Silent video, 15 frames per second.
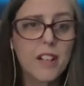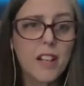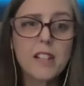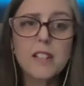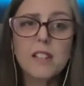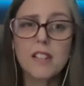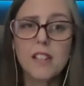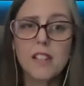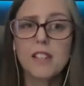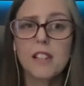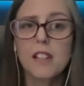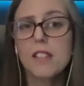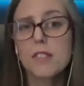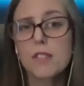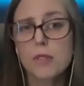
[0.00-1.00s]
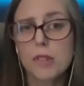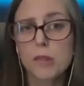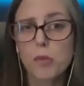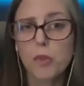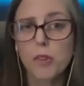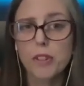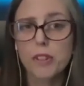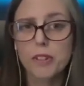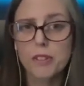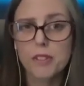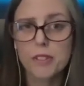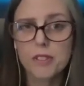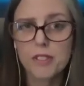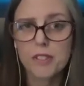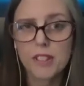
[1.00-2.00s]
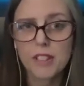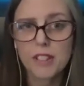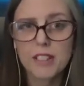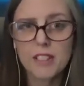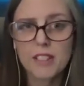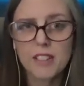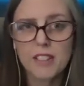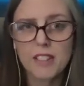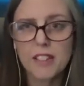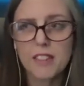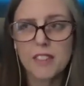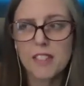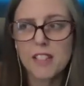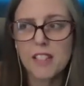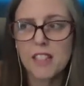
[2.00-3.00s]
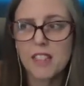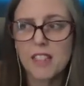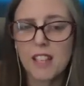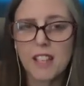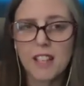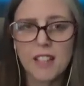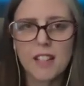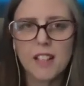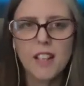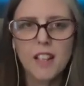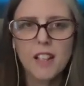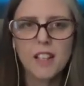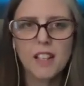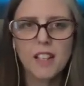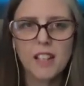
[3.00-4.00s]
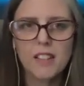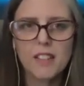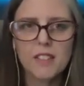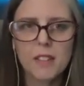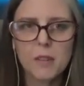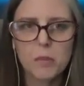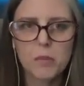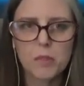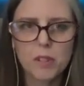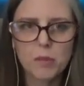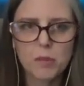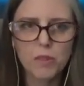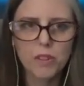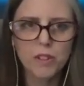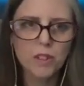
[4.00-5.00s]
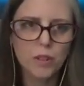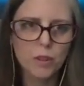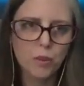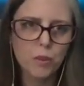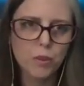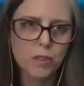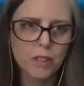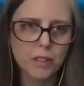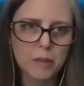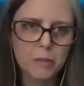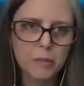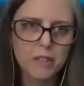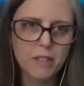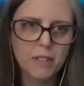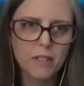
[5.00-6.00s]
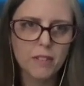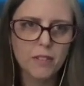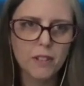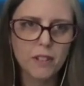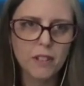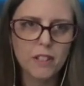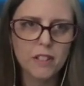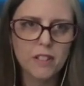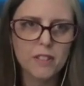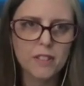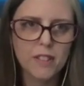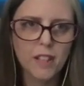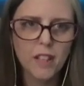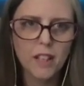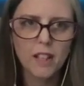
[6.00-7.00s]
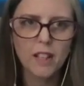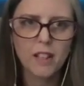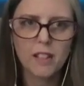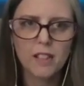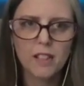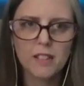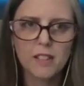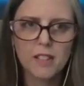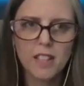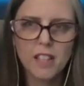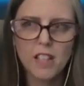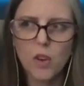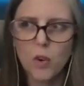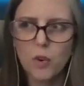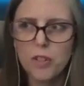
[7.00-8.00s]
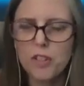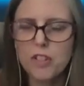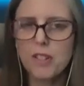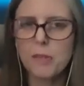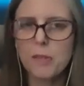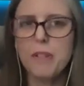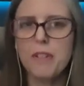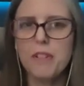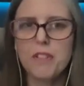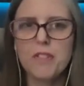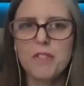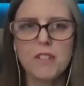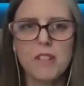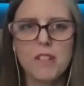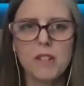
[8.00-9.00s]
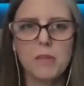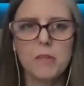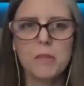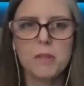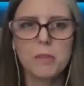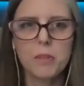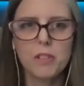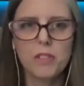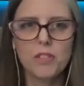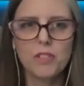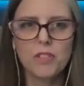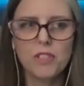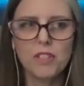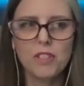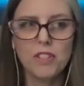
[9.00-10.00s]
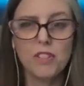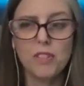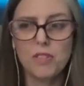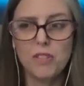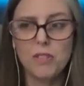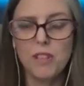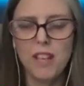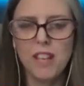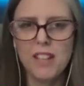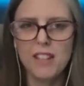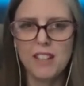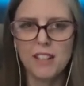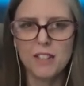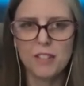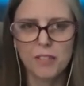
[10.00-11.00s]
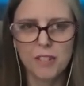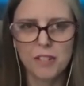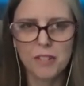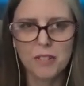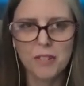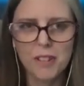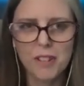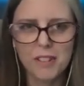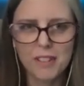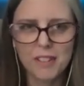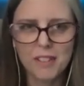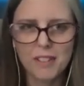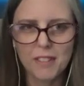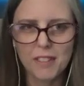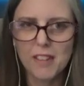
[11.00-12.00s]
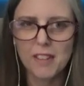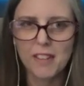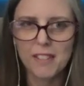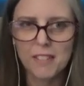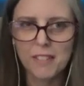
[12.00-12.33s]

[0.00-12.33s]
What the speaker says: I love Dream Warriors. I think that it has some really cool elements as far as taking ownership in your dreams, which you can actually do. That's a thing.